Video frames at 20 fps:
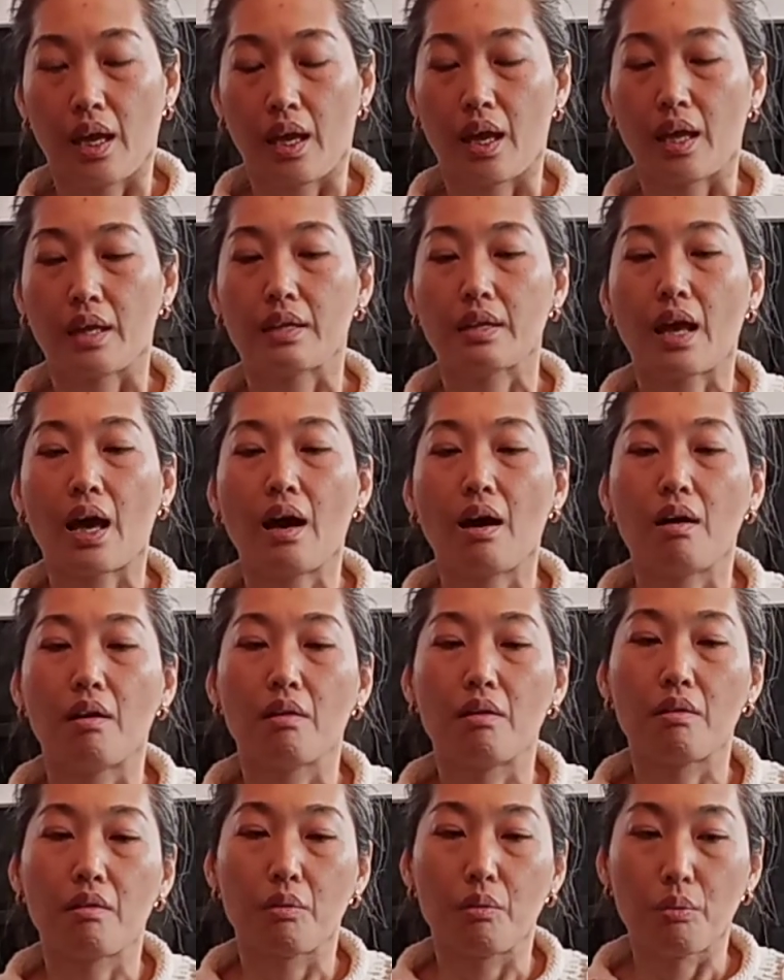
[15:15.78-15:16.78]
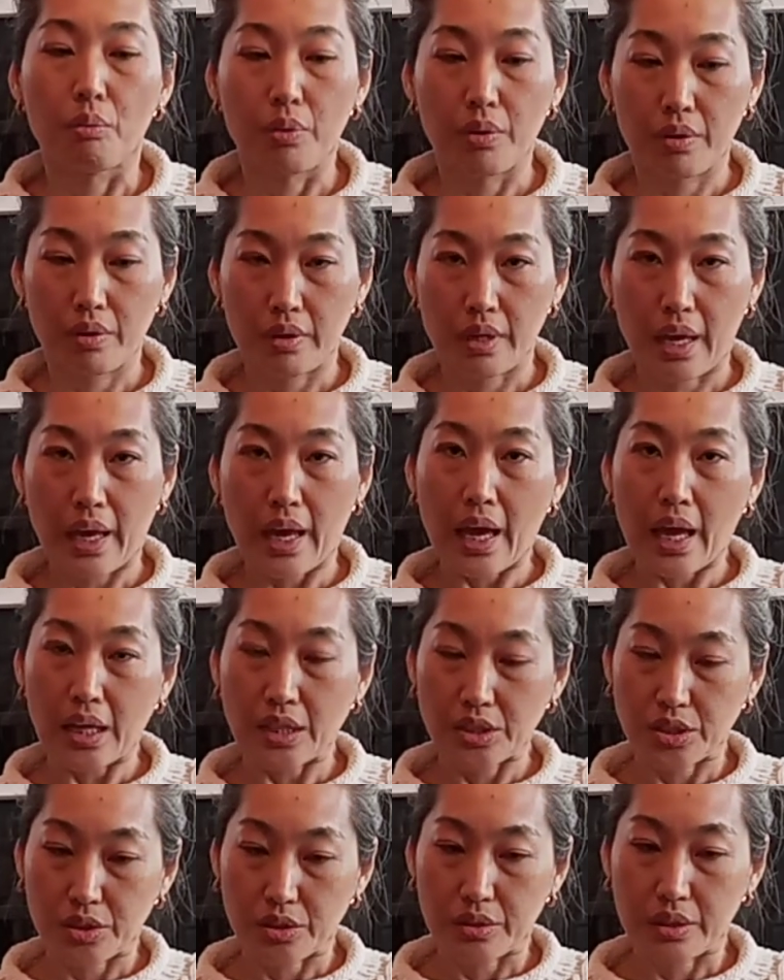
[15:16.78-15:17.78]
And now we're gonna
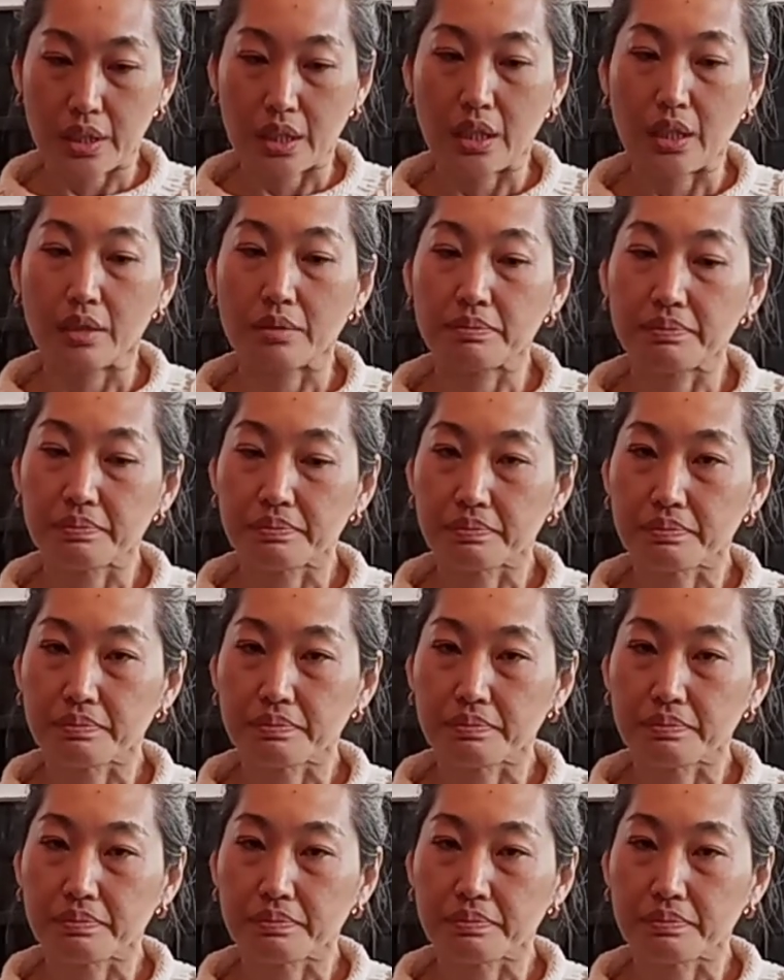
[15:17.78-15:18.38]
actually